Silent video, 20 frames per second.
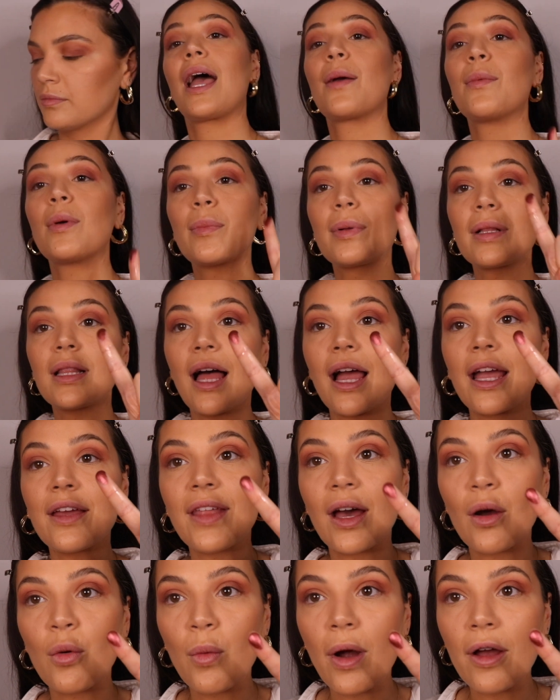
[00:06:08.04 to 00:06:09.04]
I'm applying
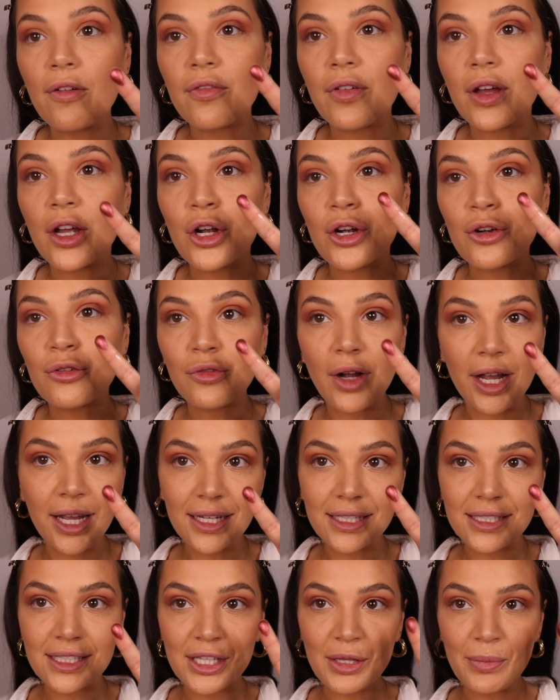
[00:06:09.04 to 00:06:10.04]
that wet finger right
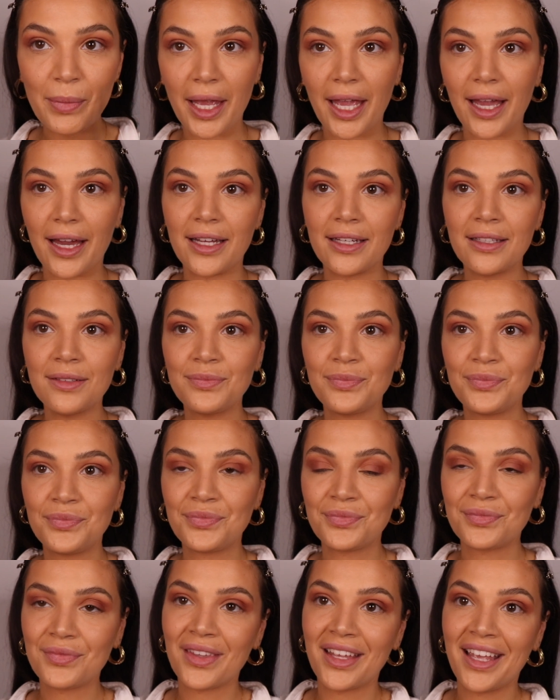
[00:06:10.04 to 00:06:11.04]
into the pan.
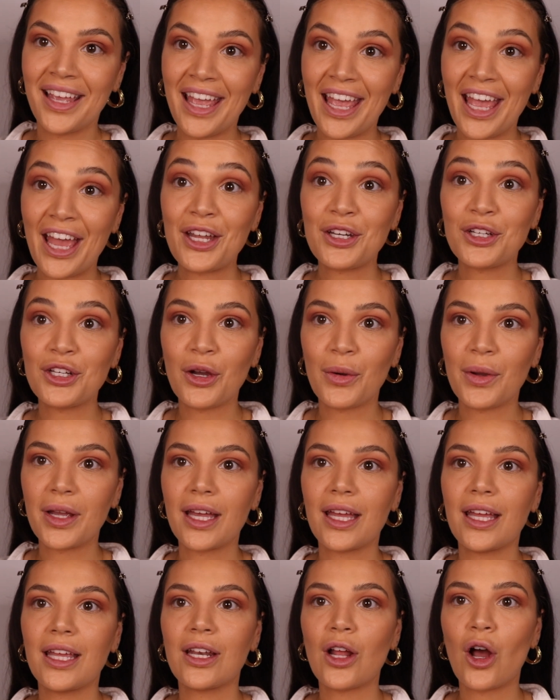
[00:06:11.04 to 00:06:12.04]
I'm going
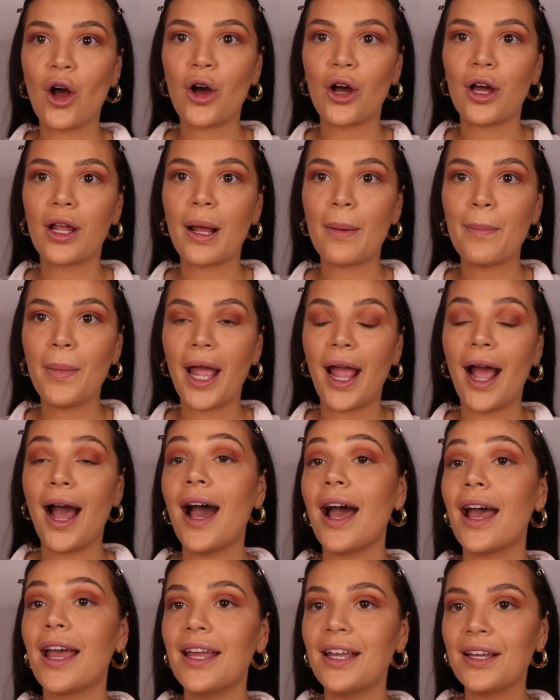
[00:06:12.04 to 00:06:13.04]
in on my
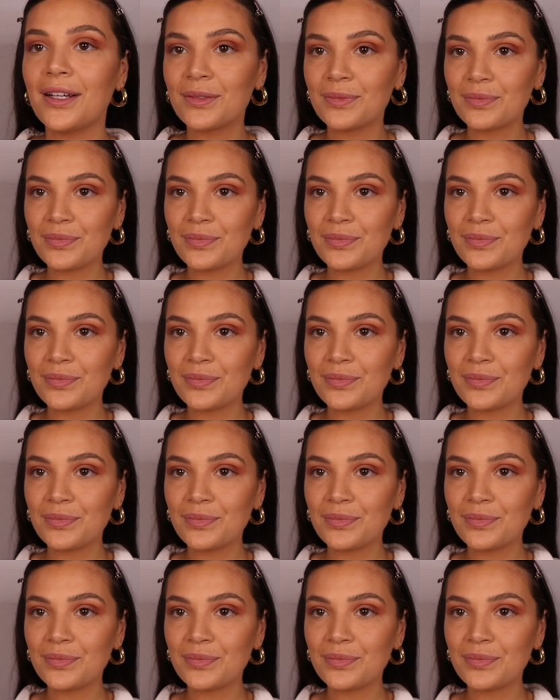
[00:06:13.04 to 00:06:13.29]
eye.